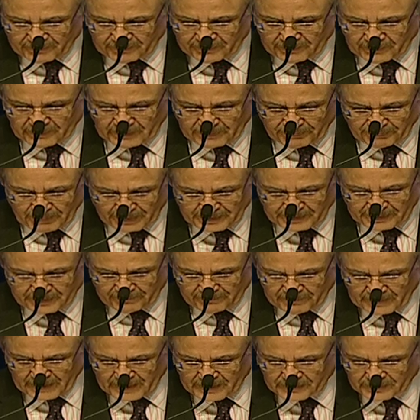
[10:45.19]

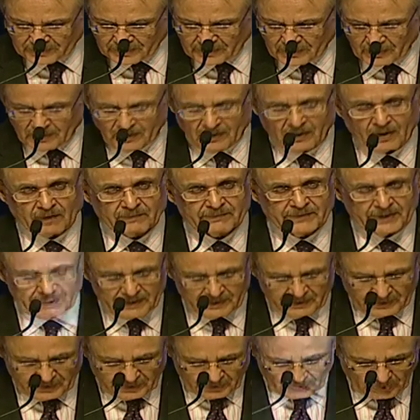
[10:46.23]
competitiveness of the
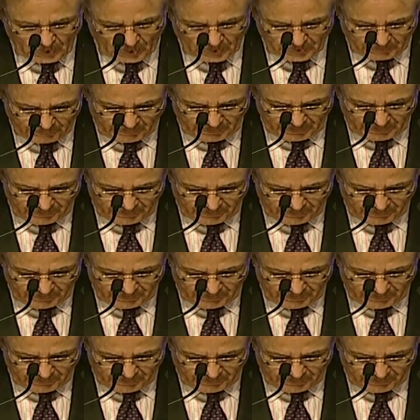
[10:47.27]
Indian economy.